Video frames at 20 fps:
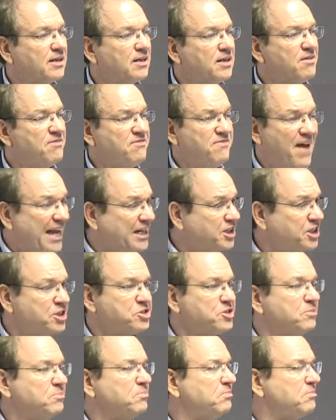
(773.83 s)

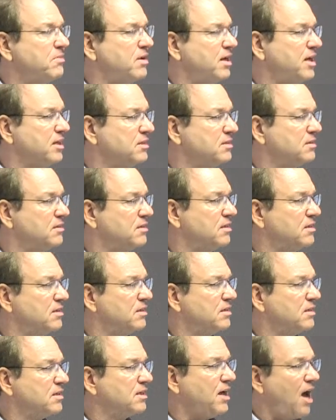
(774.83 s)
fascism and
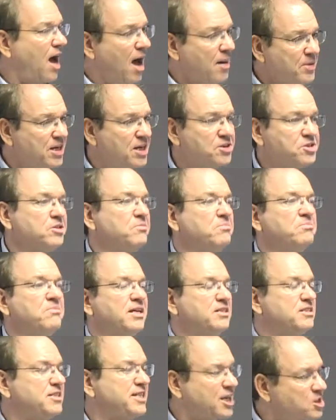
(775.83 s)
communism
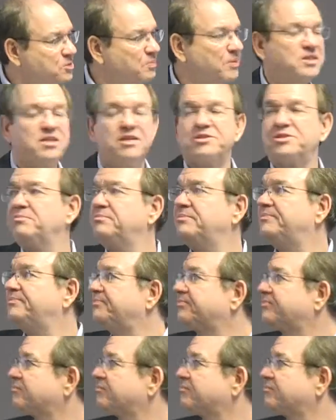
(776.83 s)
and despotism,